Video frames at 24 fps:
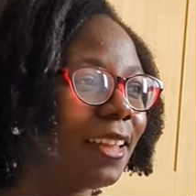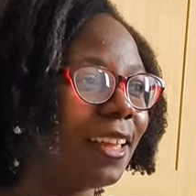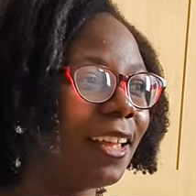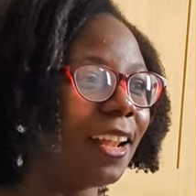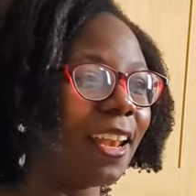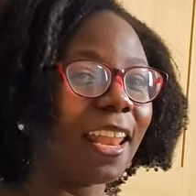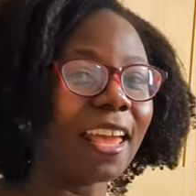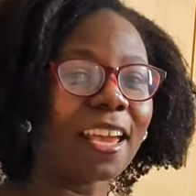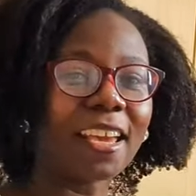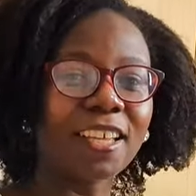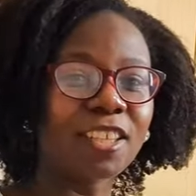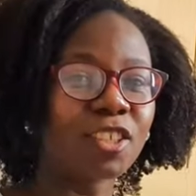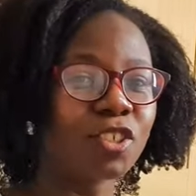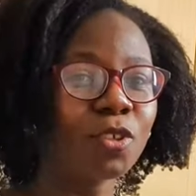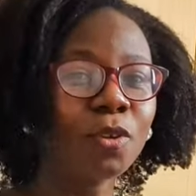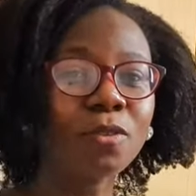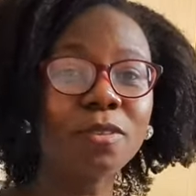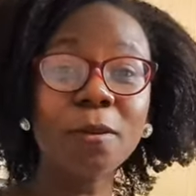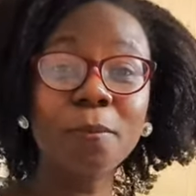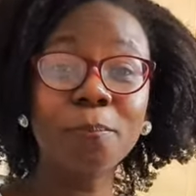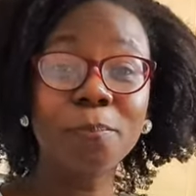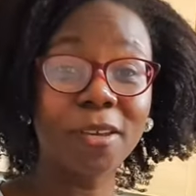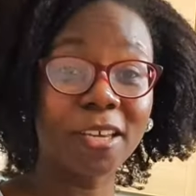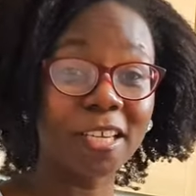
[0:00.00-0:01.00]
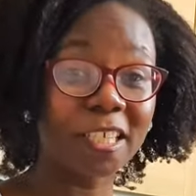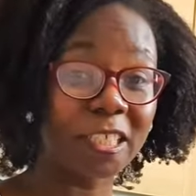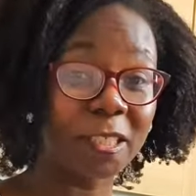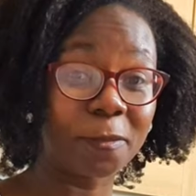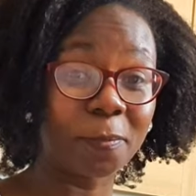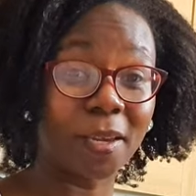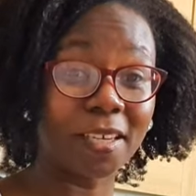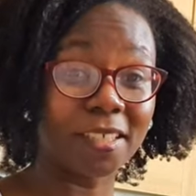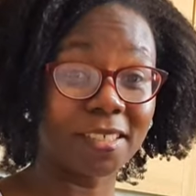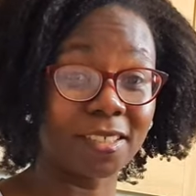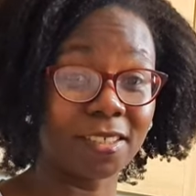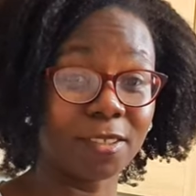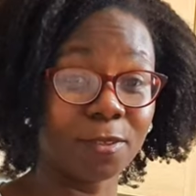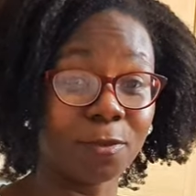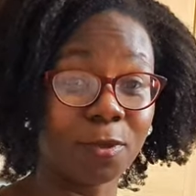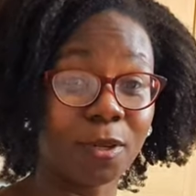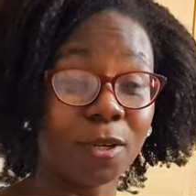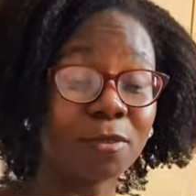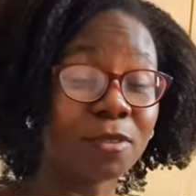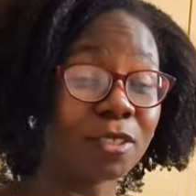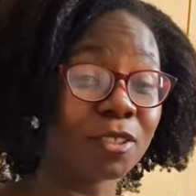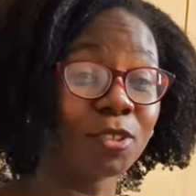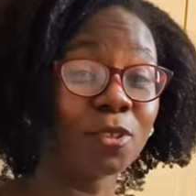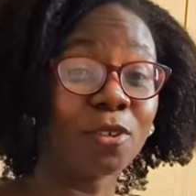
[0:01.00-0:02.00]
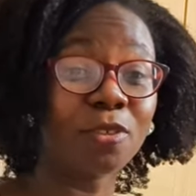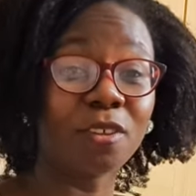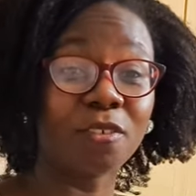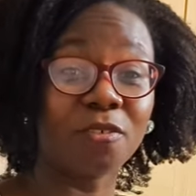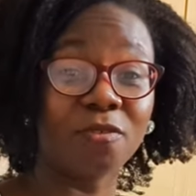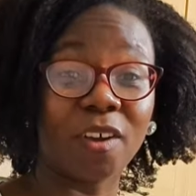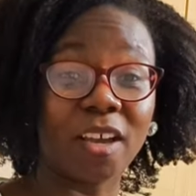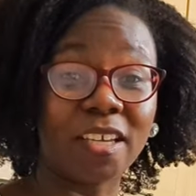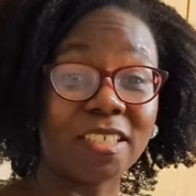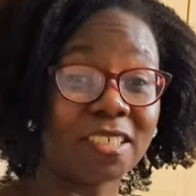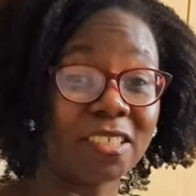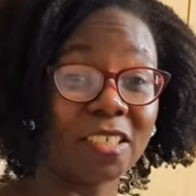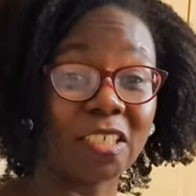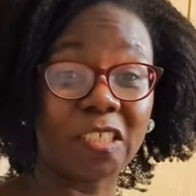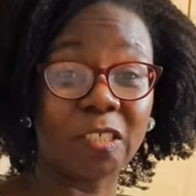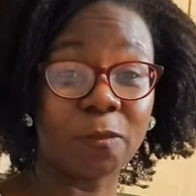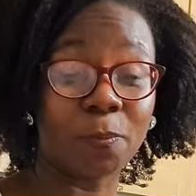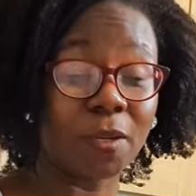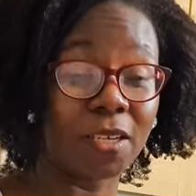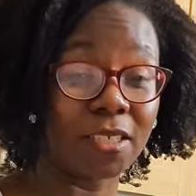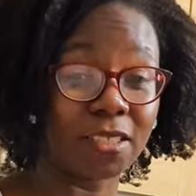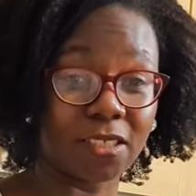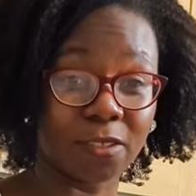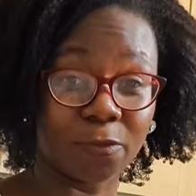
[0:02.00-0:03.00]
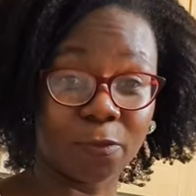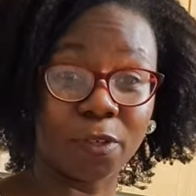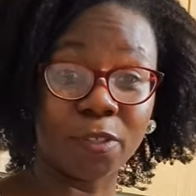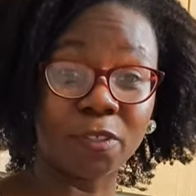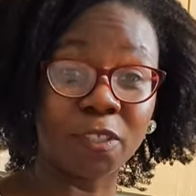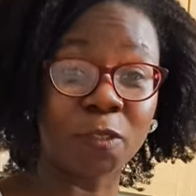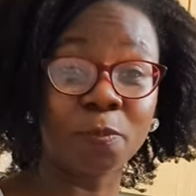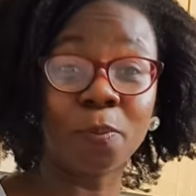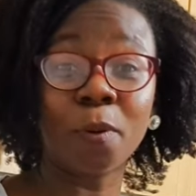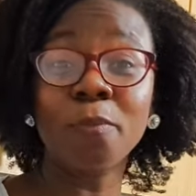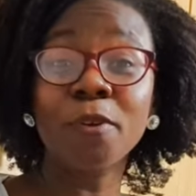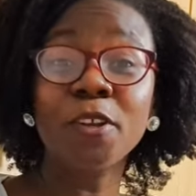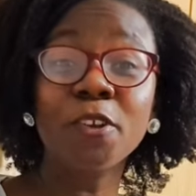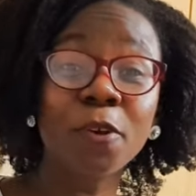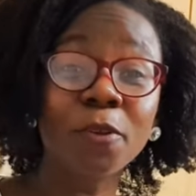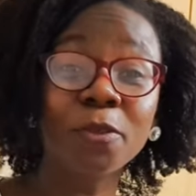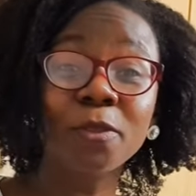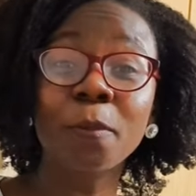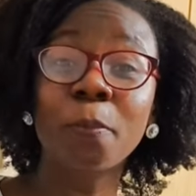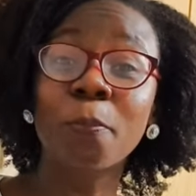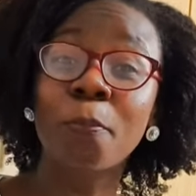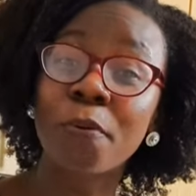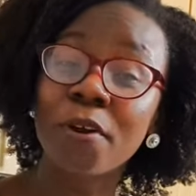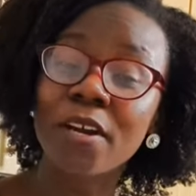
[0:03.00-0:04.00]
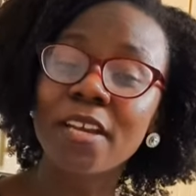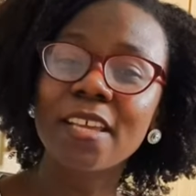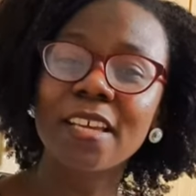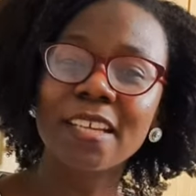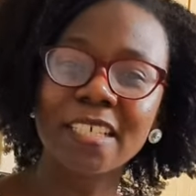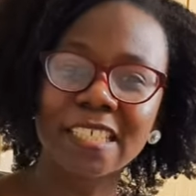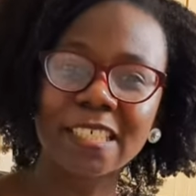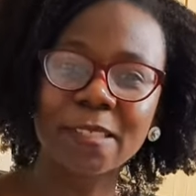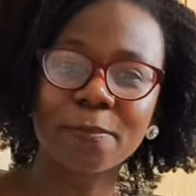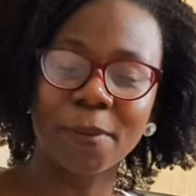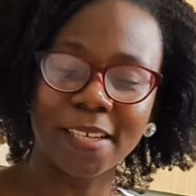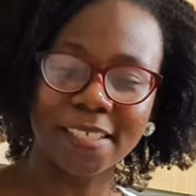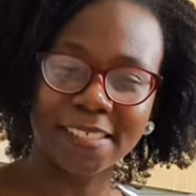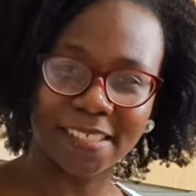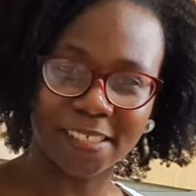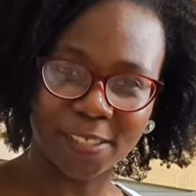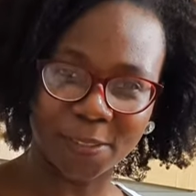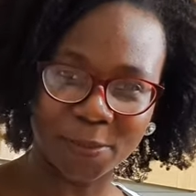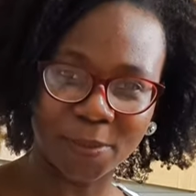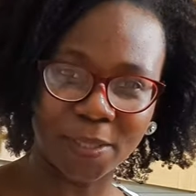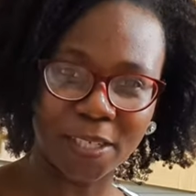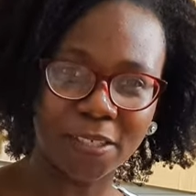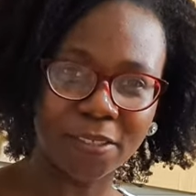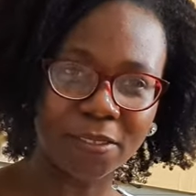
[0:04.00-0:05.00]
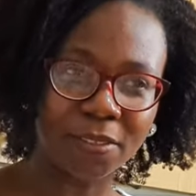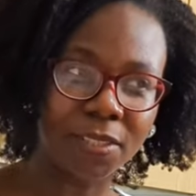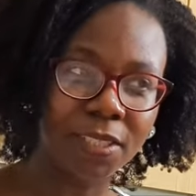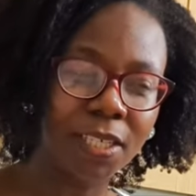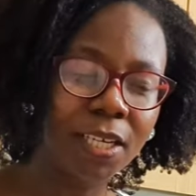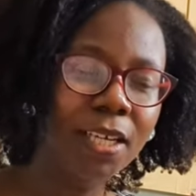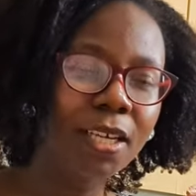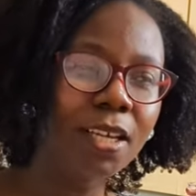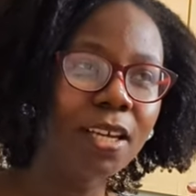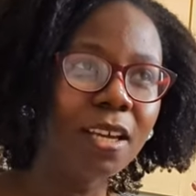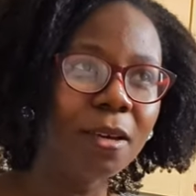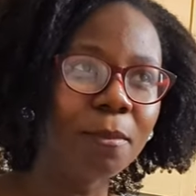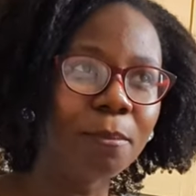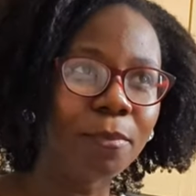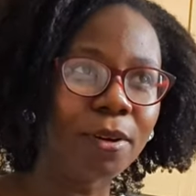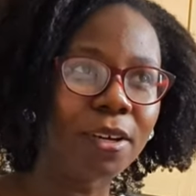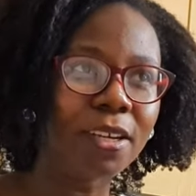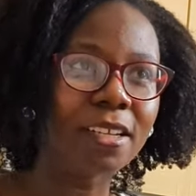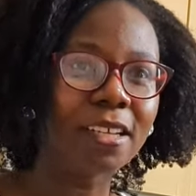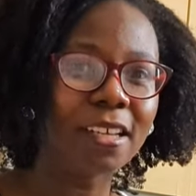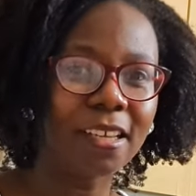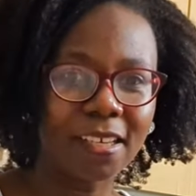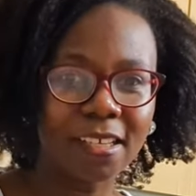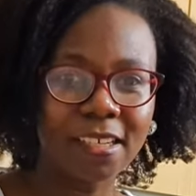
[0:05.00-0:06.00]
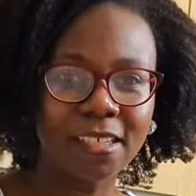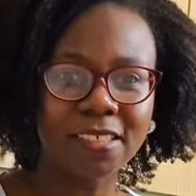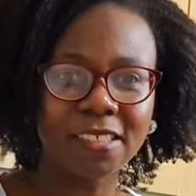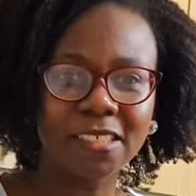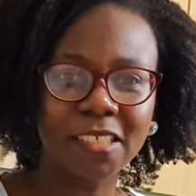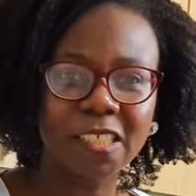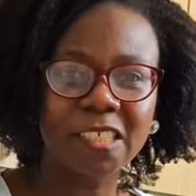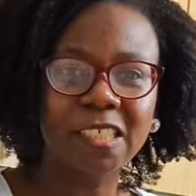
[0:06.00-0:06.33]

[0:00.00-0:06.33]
Like, it's not the biggest space in the world. It's not the fanciest space in the world. It's probably not the prettiest space in the world, but it is a